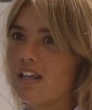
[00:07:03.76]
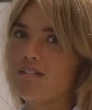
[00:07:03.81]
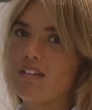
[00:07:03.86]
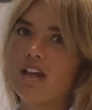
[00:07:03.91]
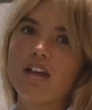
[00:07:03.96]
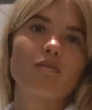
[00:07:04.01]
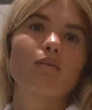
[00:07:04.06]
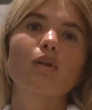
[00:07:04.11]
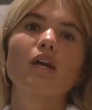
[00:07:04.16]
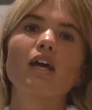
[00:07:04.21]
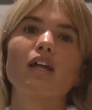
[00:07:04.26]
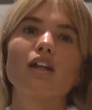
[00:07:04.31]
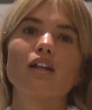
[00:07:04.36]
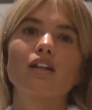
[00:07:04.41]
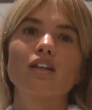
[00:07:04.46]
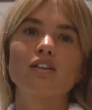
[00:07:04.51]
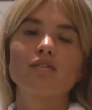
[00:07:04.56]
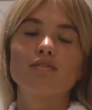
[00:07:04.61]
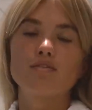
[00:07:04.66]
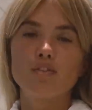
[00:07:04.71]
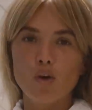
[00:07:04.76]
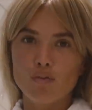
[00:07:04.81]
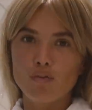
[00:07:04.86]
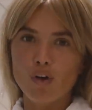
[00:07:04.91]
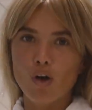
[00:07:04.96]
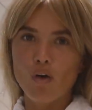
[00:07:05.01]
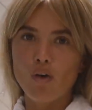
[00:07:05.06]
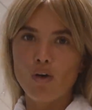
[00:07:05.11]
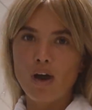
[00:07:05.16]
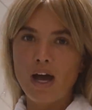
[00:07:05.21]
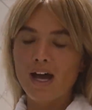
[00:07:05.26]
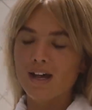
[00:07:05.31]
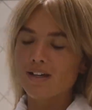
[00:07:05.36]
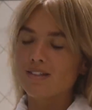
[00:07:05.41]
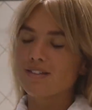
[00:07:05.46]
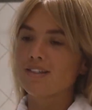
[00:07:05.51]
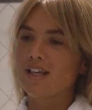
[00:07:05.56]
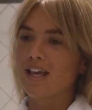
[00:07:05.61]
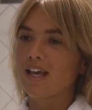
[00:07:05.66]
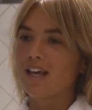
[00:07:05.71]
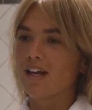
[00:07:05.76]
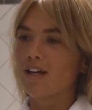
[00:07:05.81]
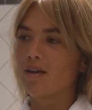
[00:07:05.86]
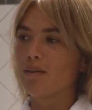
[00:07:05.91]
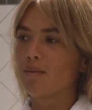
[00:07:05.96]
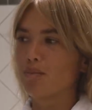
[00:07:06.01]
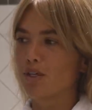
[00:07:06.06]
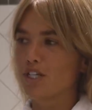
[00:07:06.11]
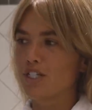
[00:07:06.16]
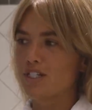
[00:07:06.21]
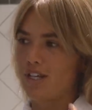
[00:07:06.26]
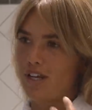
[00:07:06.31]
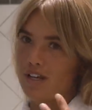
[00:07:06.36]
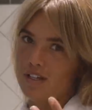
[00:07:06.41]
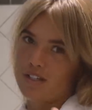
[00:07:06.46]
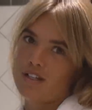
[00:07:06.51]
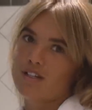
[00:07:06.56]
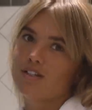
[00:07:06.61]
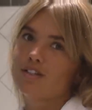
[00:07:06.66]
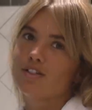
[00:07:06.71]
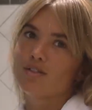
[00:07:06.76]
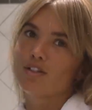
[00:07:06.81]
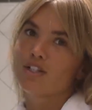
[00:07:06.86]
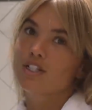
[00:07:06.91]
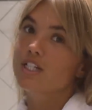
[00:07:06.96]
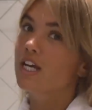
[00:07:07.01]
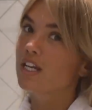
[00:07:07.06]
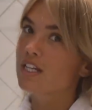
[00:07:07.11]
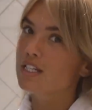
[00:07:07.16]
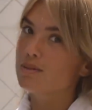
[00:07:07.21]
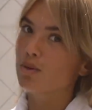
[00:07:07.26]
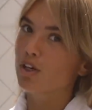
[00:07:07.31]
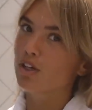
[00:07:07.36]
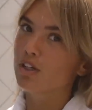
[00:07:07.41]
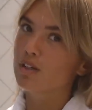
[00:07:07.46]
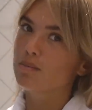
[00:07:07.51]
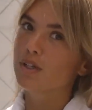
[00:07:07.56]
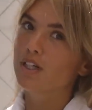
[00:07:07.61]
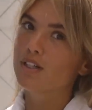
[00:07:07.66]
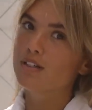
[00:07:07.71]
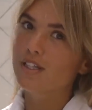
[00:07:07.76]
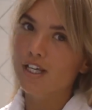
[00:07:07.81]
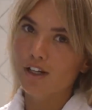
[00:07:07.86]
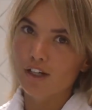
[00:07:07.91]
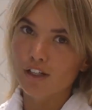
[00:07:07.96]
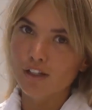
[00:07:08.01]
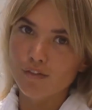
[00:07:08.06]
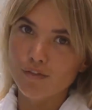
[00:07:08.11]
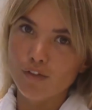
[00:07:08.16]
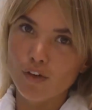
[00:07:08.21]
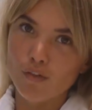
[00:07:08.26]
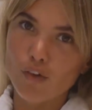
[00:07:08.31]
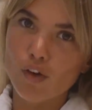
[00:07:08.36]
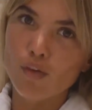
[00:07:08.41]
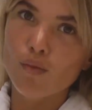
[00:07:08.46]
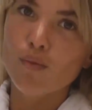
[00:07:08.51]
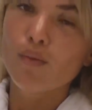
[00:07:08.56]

named it Fofo as like an appreciation to the Chinese market because they call it Fofo.